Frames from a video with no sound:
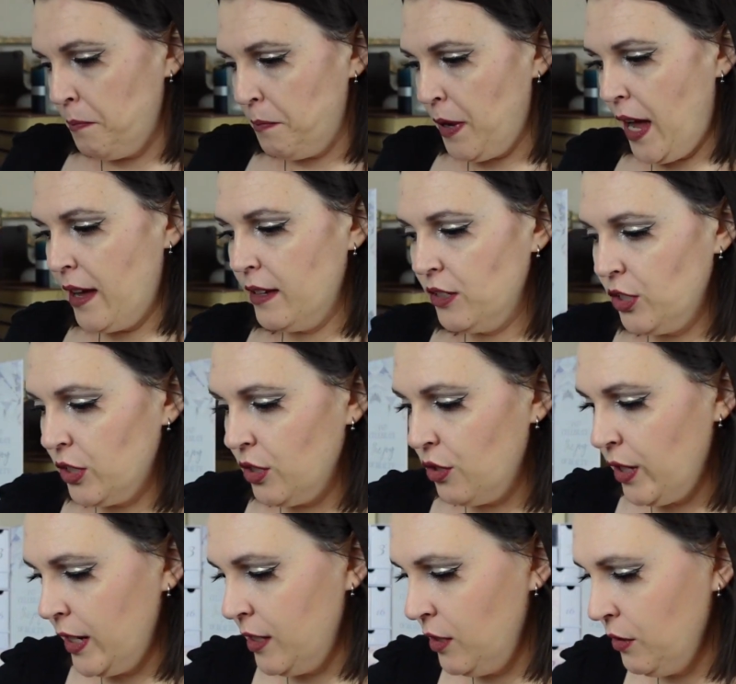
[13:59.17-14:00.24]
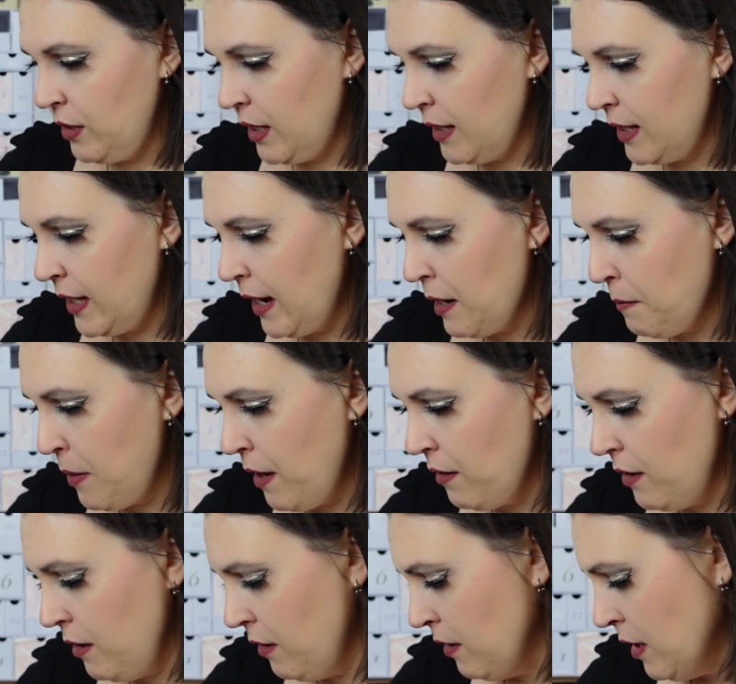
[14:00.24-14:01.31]
but just a translucent setting
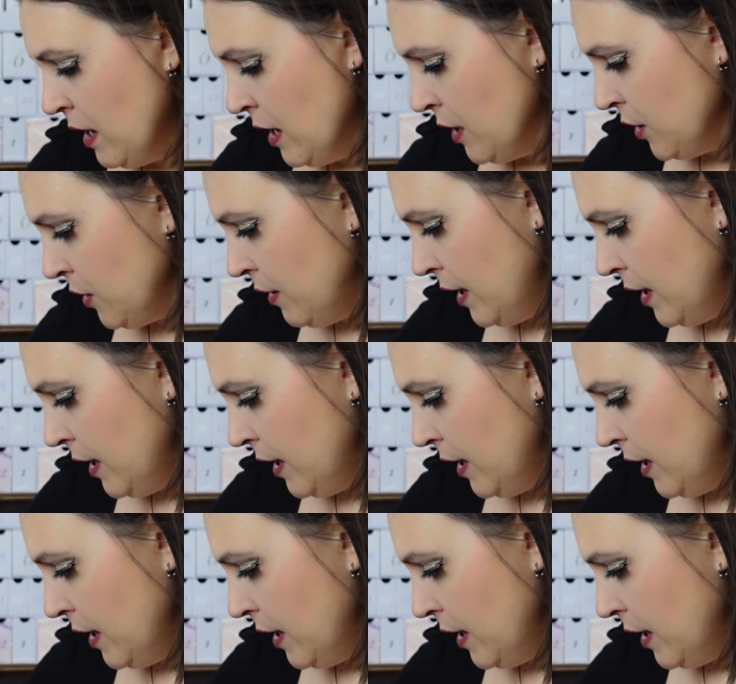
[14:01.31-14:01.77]
powder. So